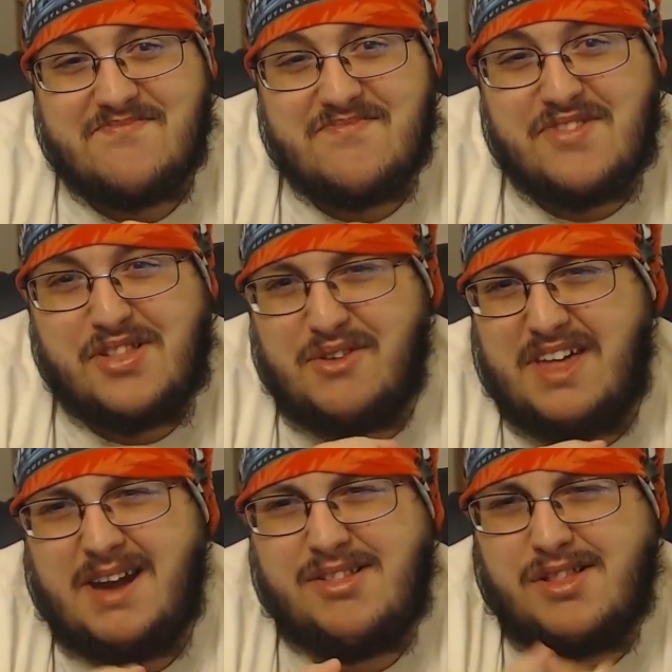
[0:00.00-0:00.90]
So
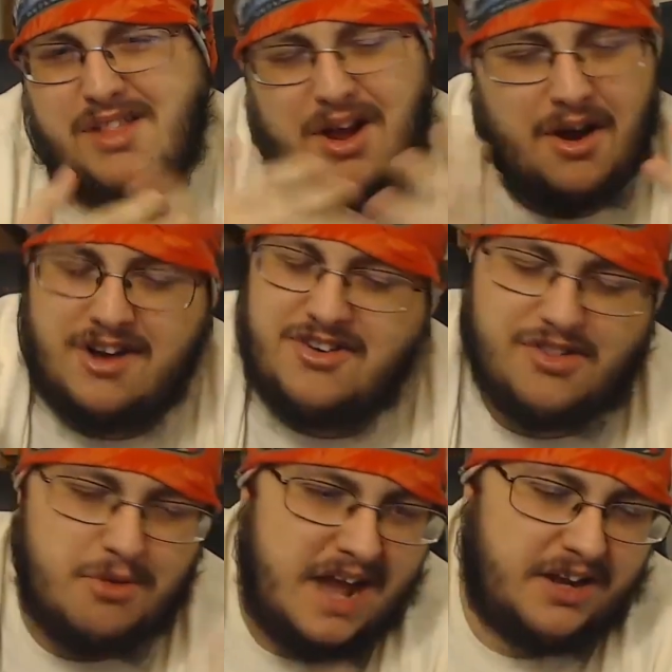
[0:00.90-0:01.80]
then it's just like, alright, just
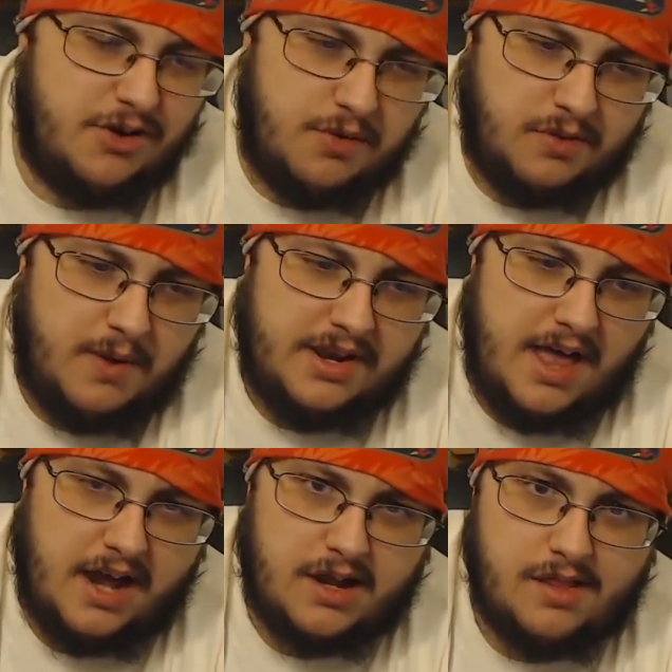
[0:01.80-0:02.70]
go back to doing the
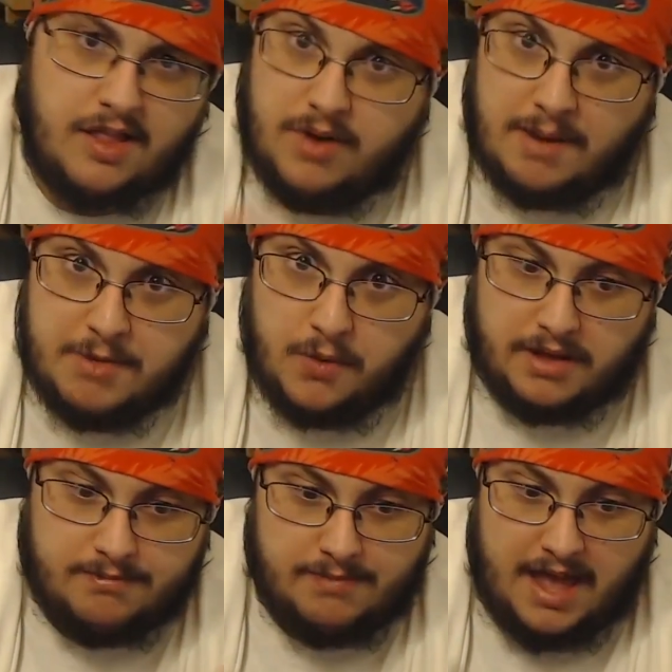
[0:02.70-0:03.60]
Wedlocks. That's what I'm
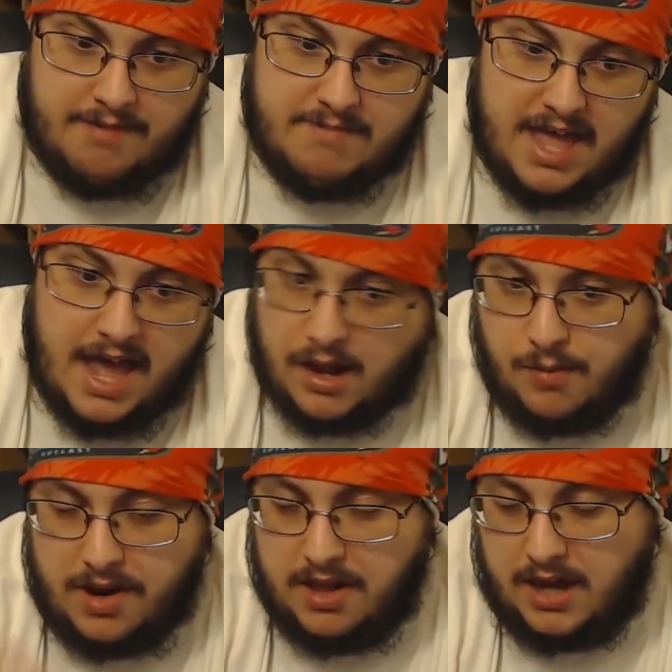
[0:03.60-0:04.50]
doing. I have my
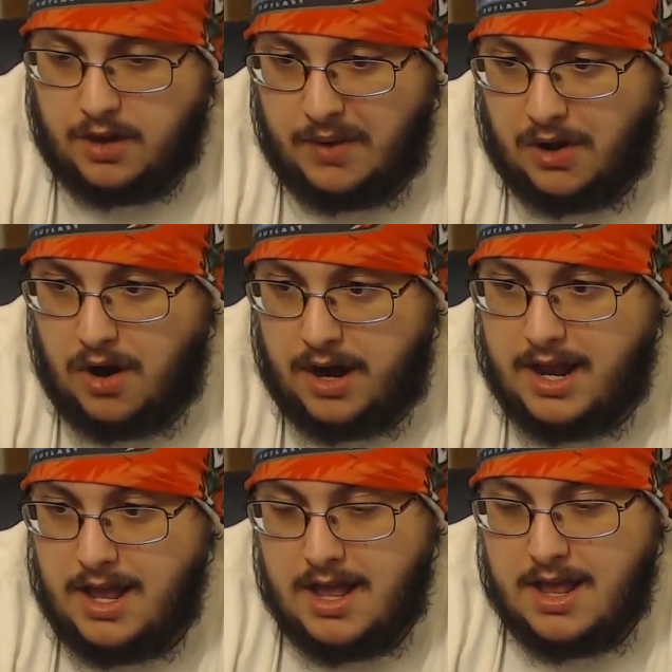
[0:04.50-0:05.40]
X-Wedlock going on.
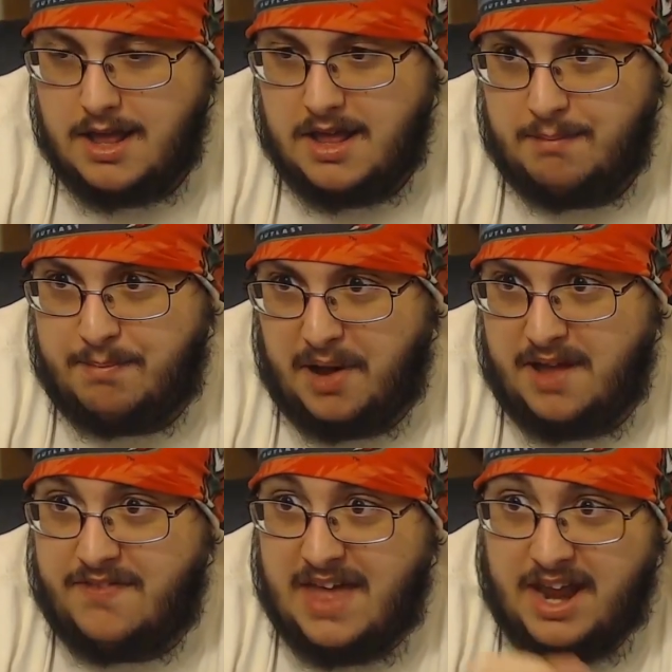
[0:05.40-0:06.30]
But
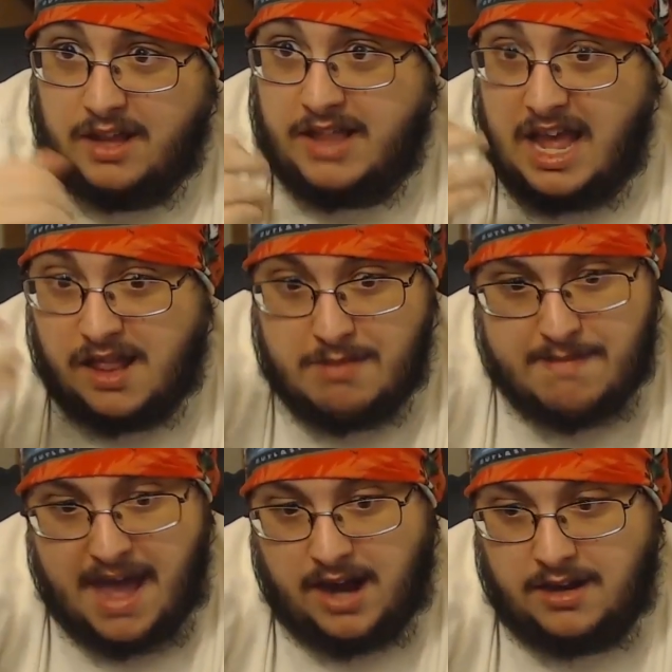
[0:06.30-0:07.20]
then it takes me
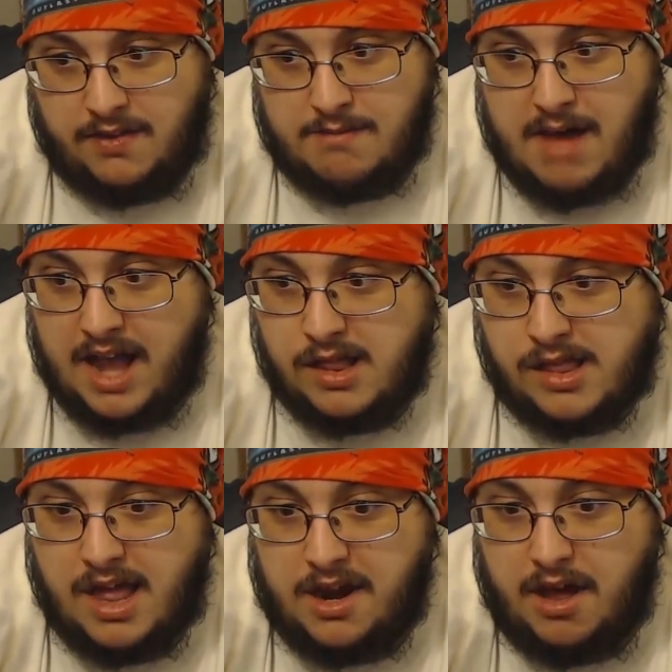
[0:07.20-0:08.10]
back to the
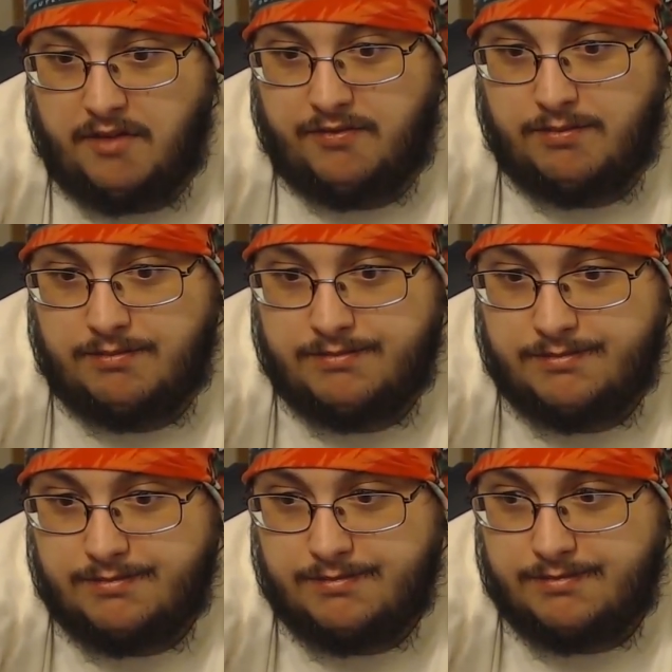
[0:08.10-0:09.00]
mindset of,
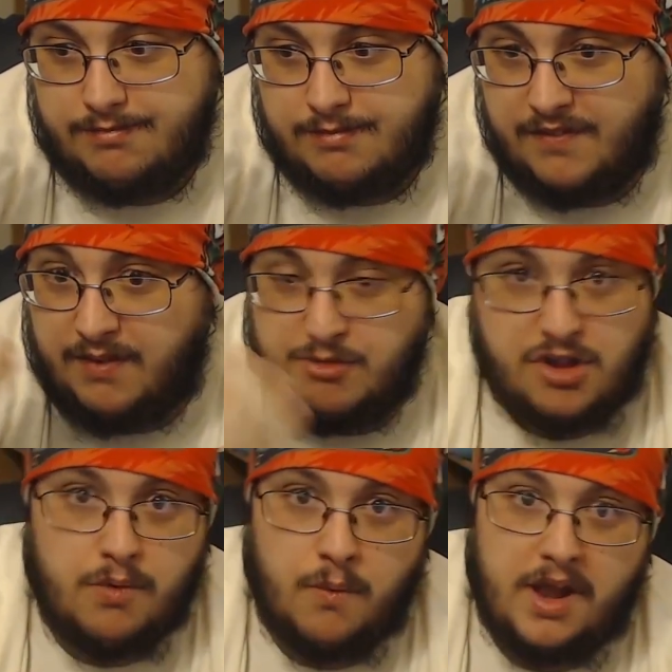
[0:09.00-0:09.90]
if I'm just
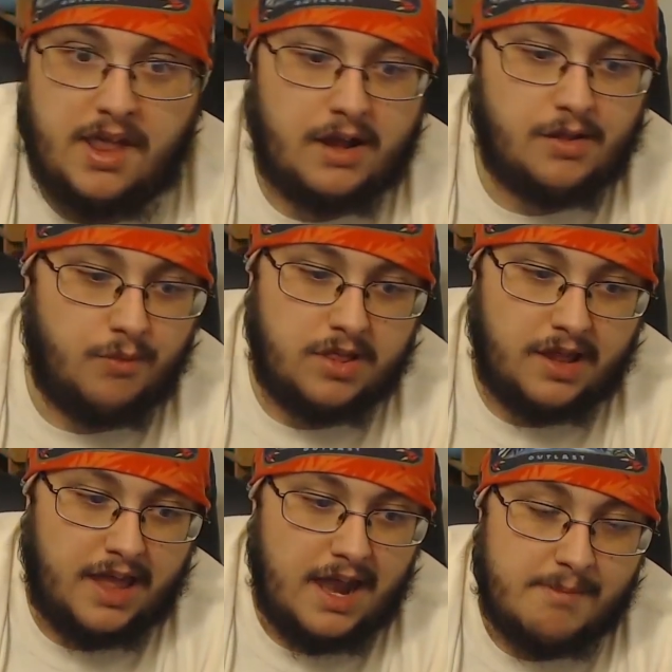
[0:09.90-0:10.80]
doing Wedlocks, once
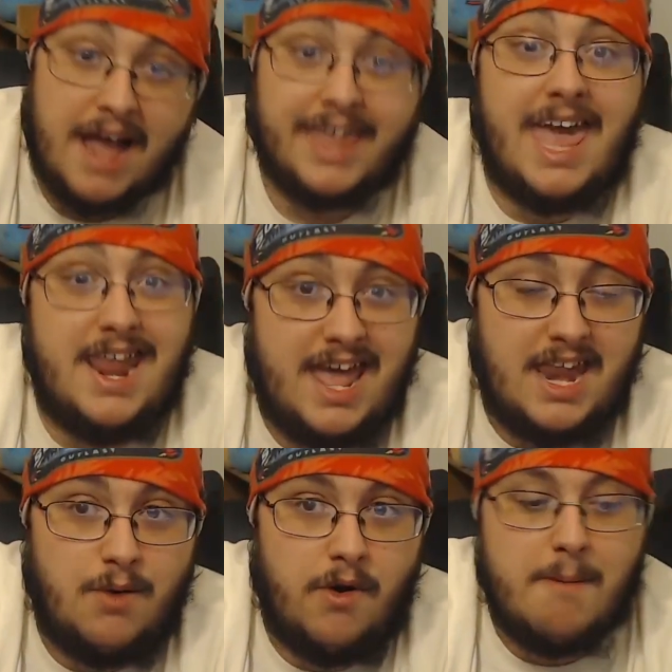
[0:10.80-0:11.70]
again, I'm not getting
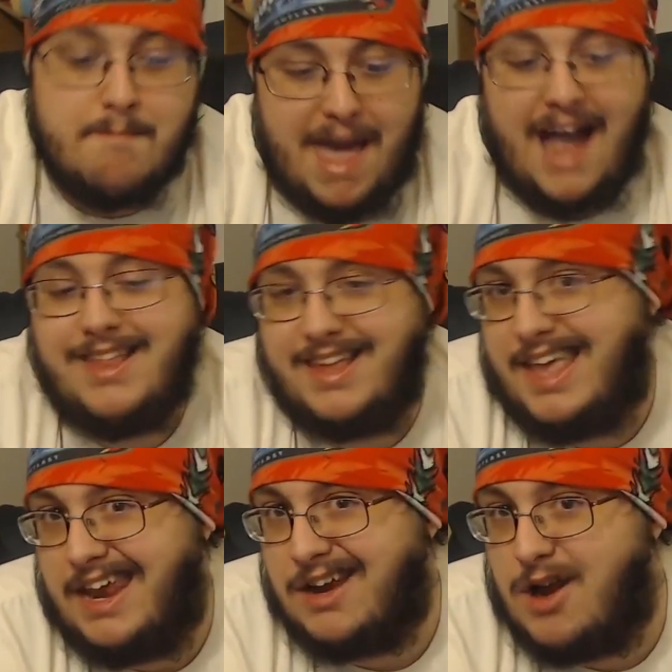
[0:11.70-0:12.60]
anywhere. I'm back to
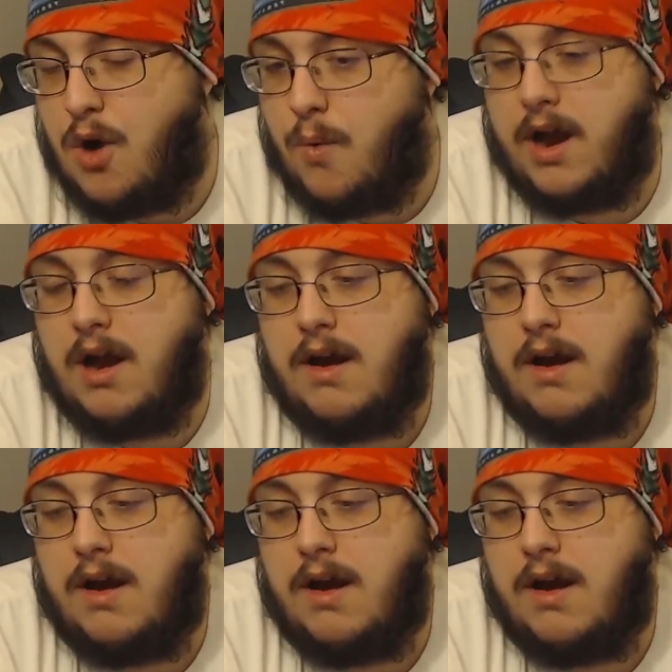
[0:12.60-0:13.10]
getting nowhere.